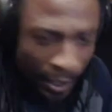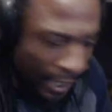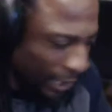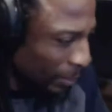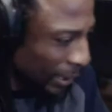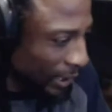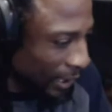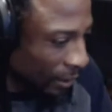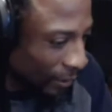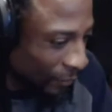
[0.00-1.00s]
and especially I
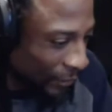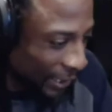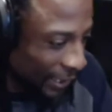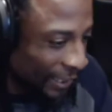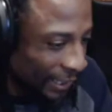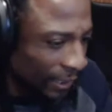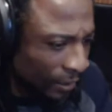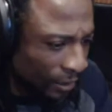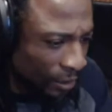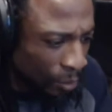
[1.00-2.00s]
love seeing
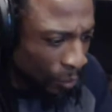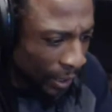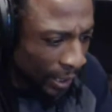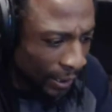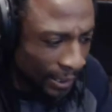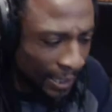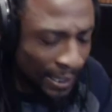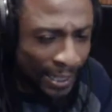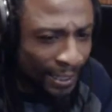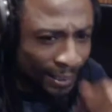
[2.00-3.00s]
kids do things that
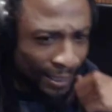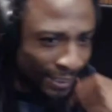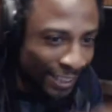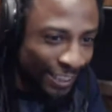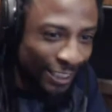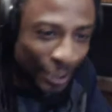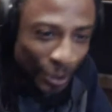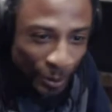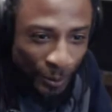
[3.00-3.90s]
they didn't think they could do.